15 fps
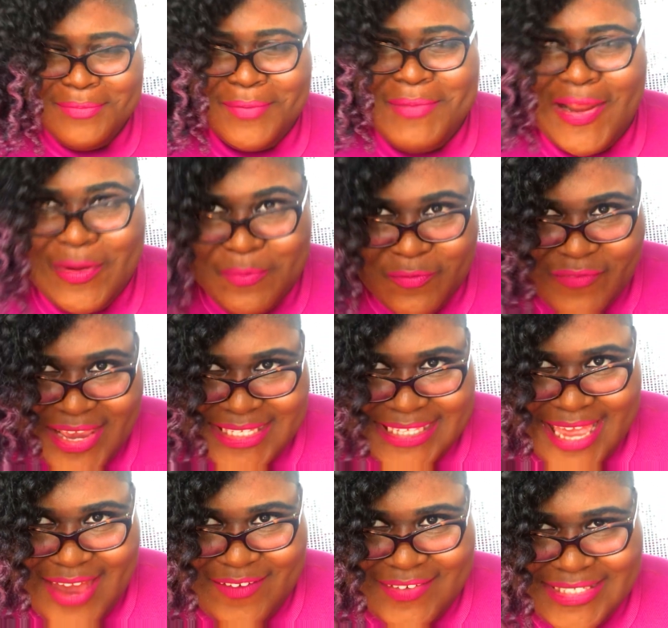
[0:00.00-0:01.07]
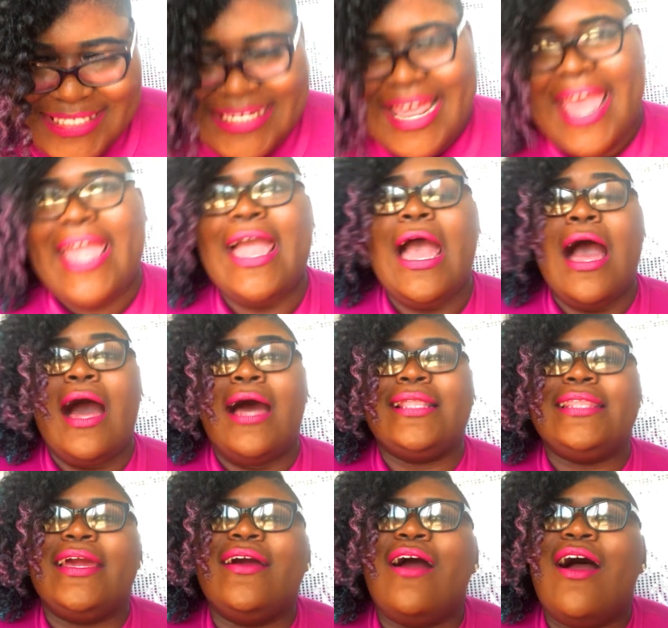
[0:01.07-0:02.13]
my little I said on today. Uh,
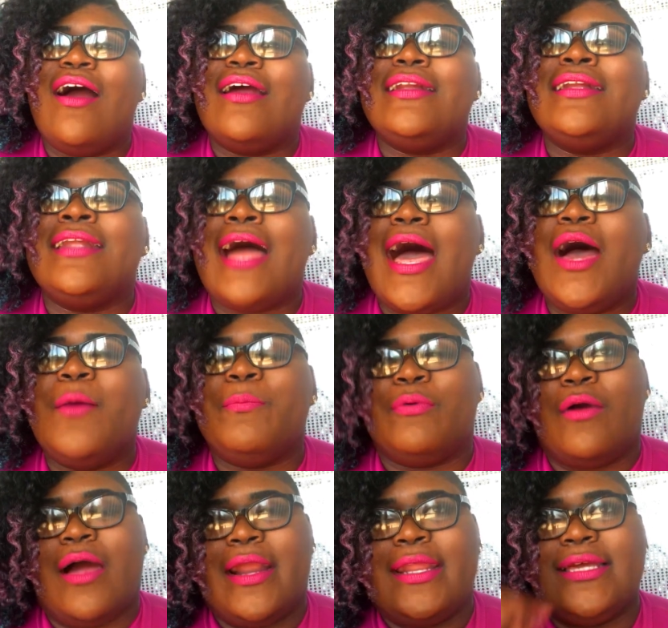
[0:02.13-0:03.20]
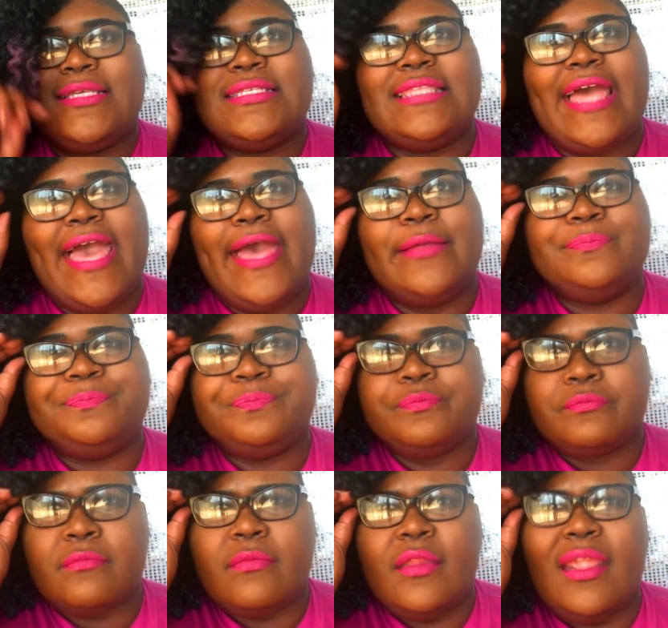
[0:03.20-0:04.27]
there are a lot of products that
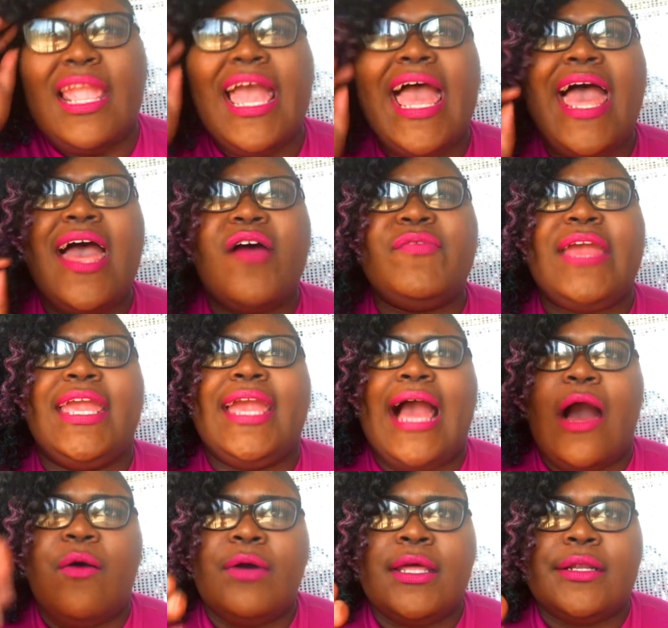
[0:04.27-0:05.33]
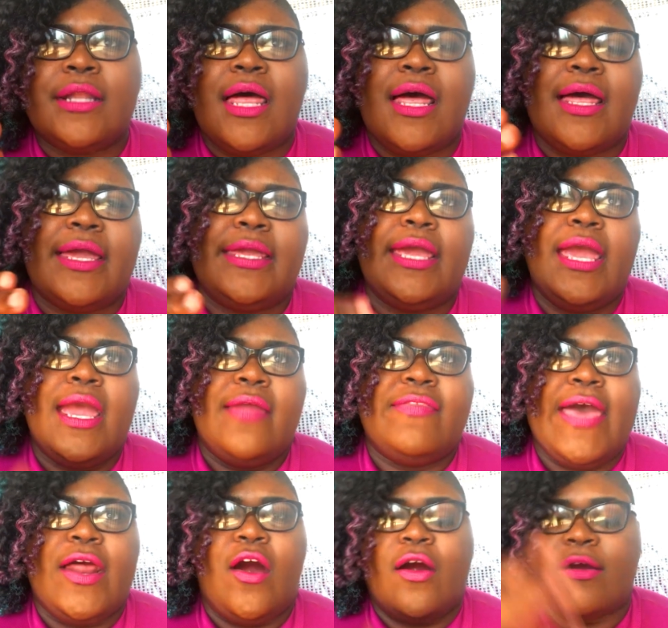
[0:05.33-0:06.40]
have a alkaline
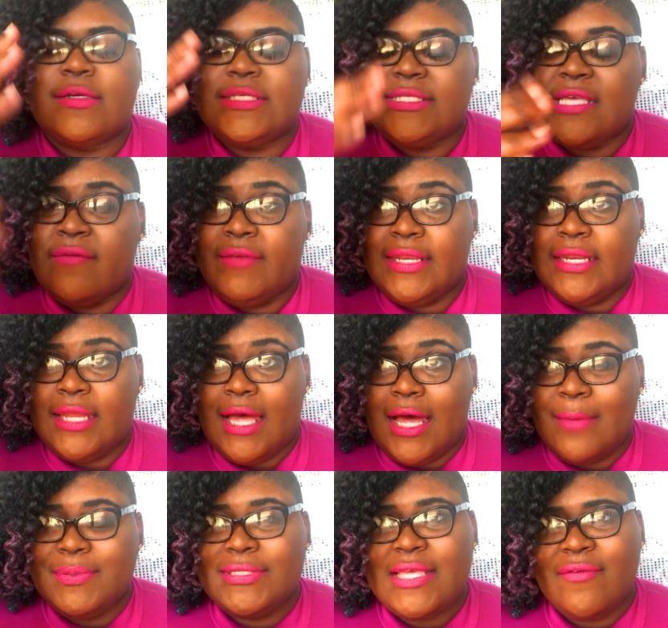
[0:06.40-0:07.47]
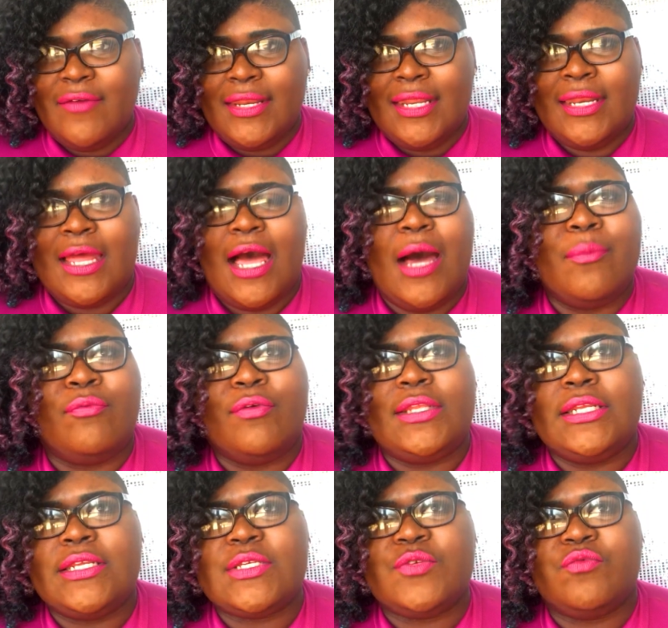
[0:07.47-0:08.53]
that are seven and up. Seven and up
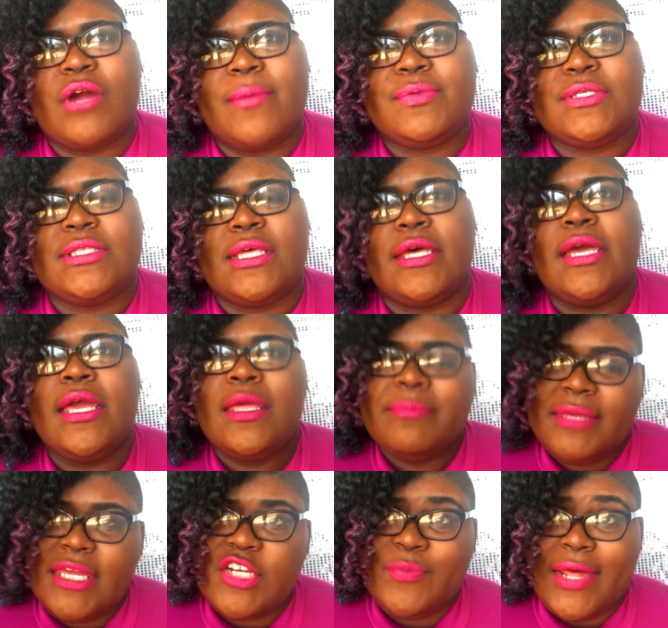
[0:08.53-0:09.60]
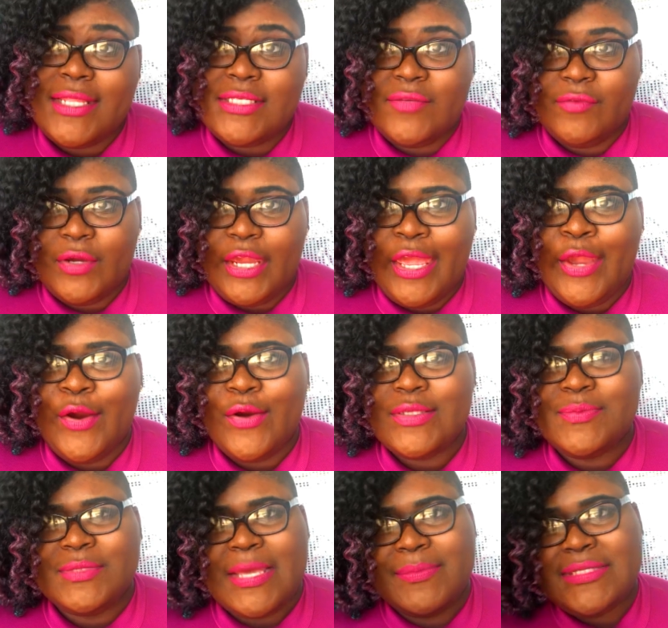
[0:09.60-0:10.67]
really disrupts the pH balance of your hair.
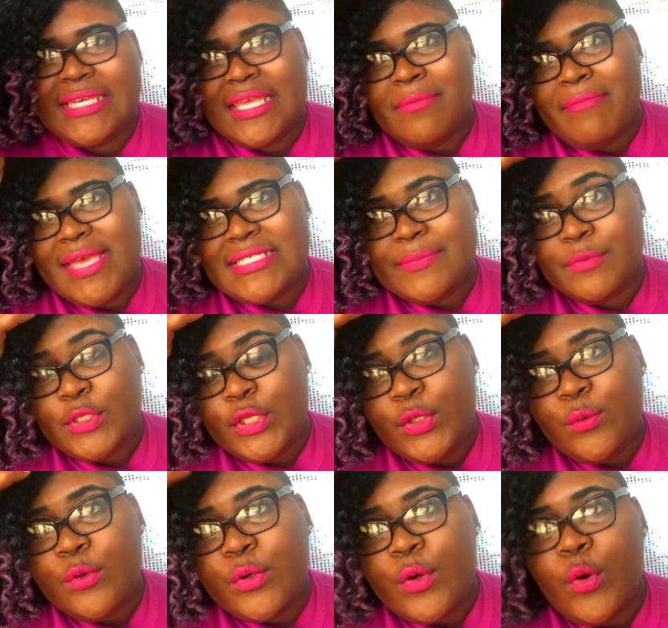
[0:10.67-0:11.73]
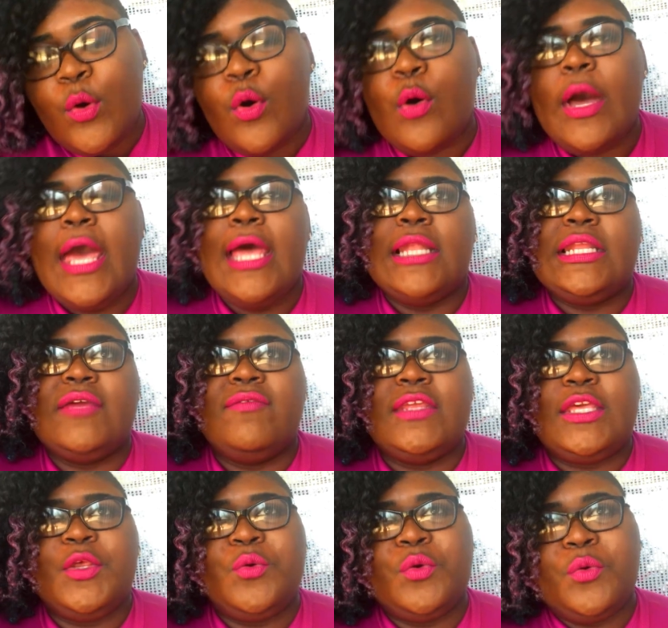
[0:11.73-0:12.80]
Sometimes it can mess up the cuticle, leaving
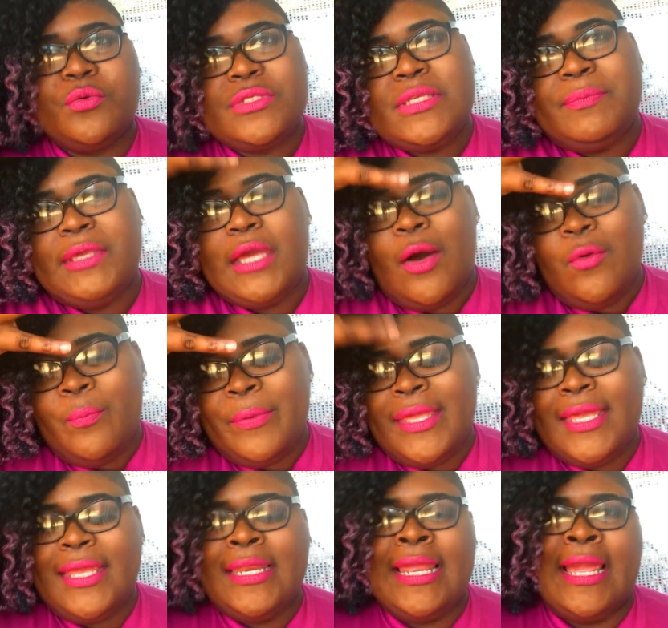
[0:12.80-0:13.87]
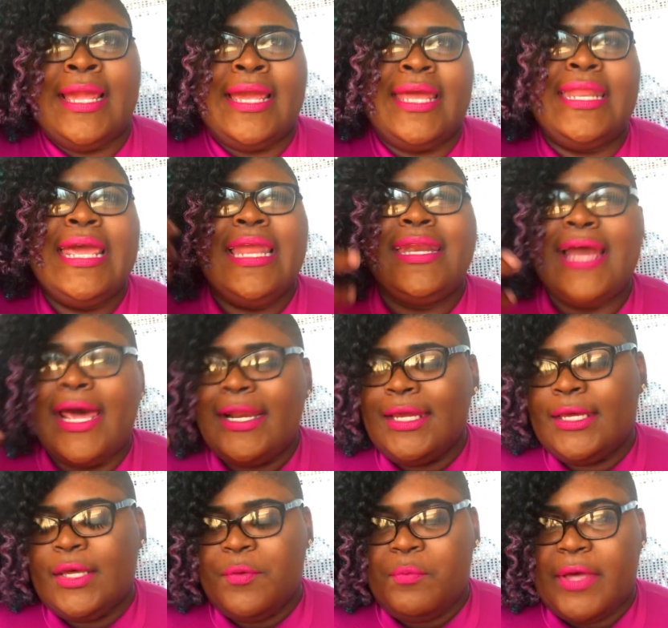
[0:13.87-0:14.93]
the cuticle to be open and not
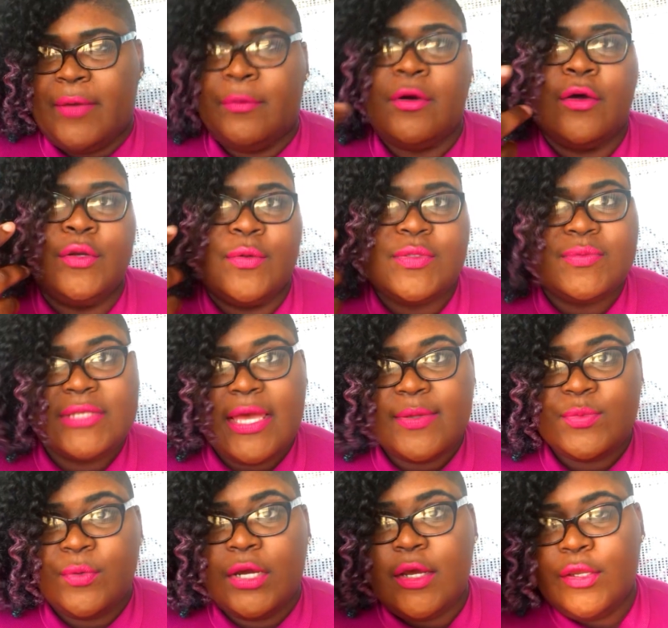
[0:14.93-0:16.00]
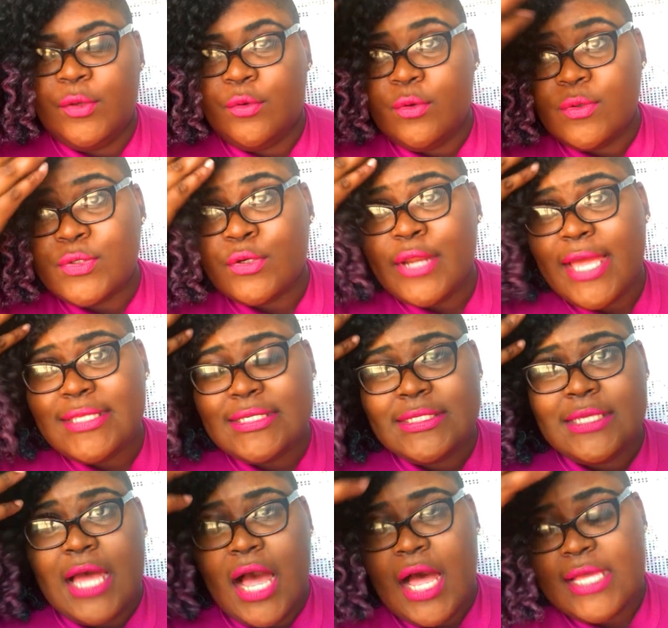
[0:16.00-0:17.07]
in a good way. We all know sometimes when cuticles are
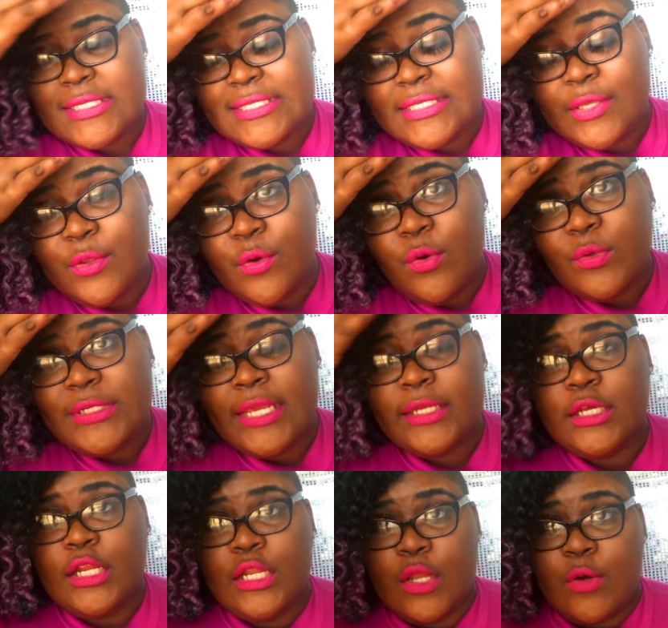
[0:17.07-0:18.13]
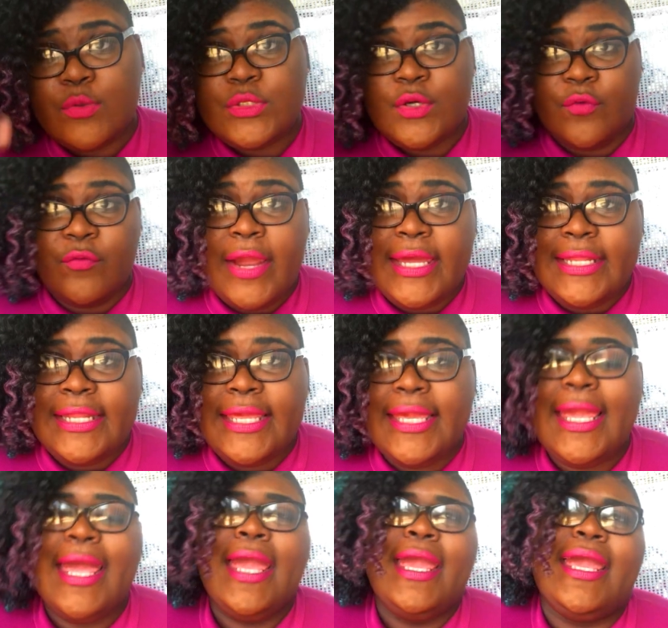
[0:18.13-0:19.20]
not uh, sealed and closed
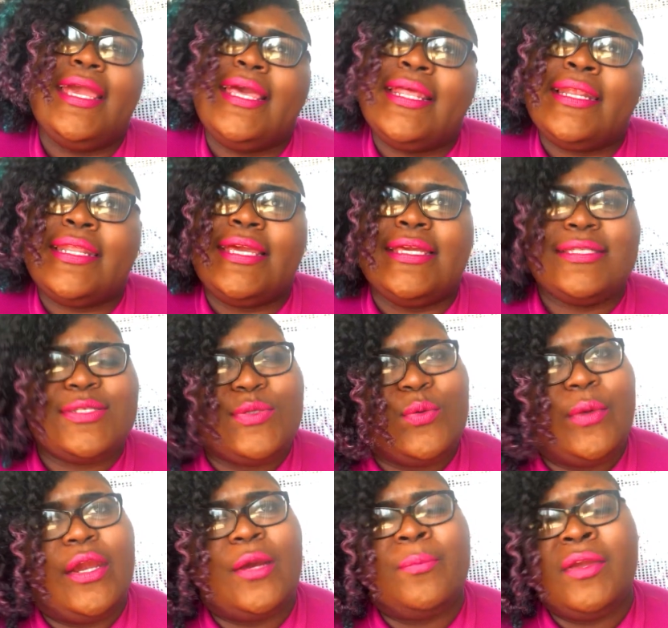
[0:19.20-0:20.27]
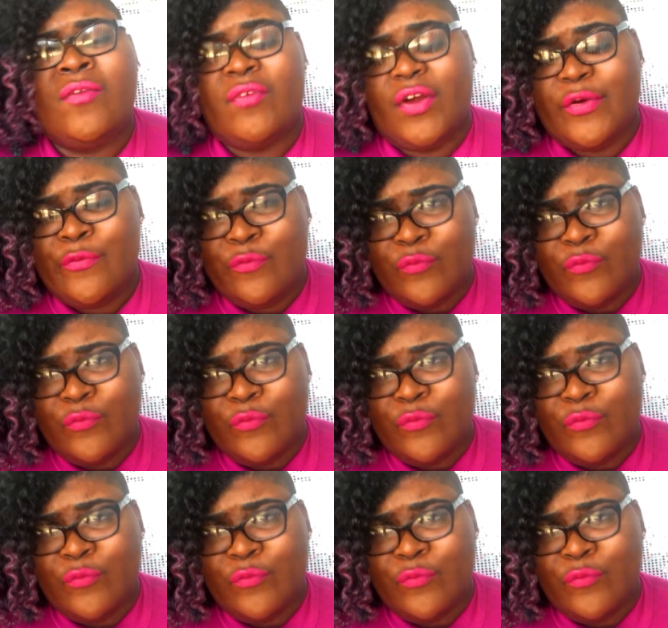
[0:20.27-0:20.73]
correctly, it can lead to hair being very